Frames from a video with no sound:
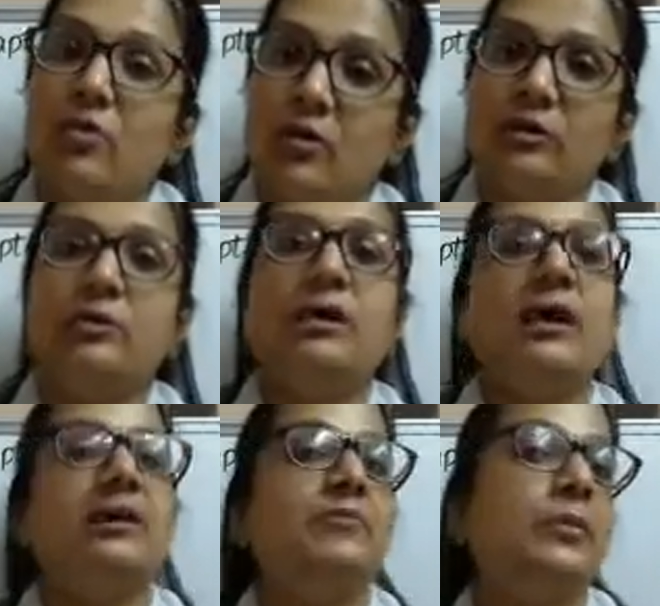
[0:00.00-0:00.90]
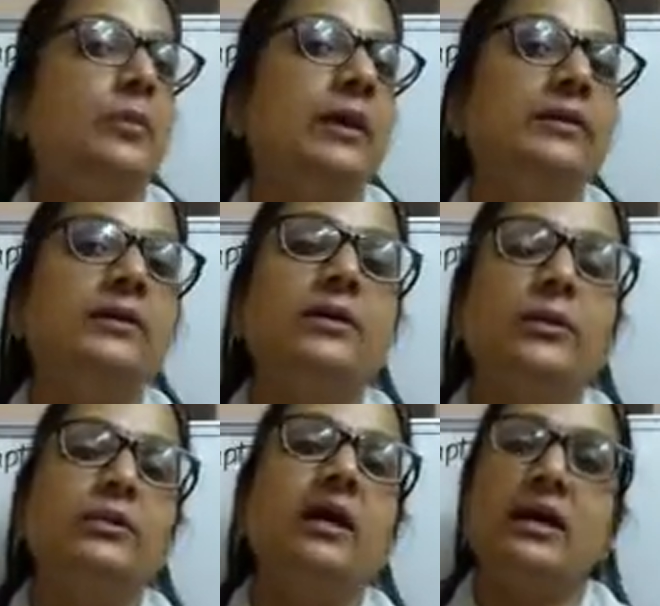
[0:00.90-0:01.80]
although I have provided
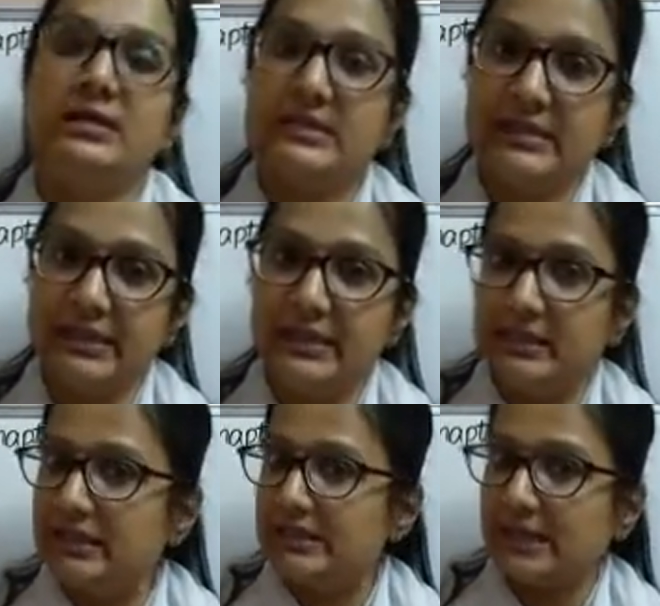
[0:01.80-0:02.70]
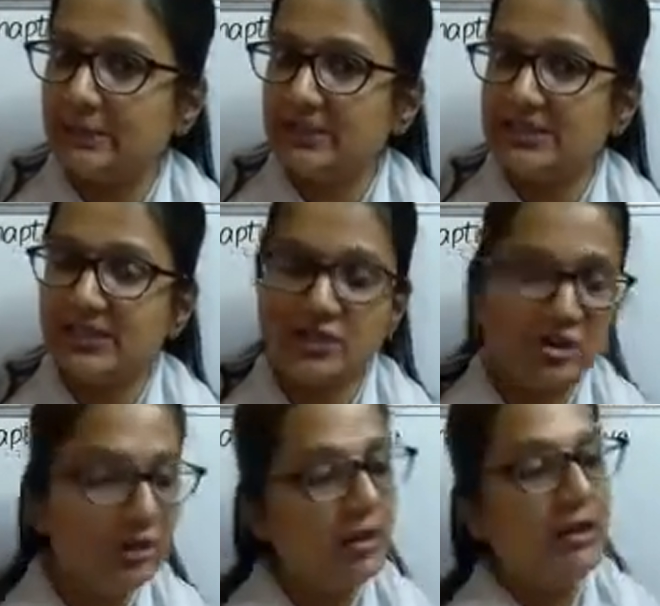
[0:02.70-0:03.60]
you the answer key in the assignment section.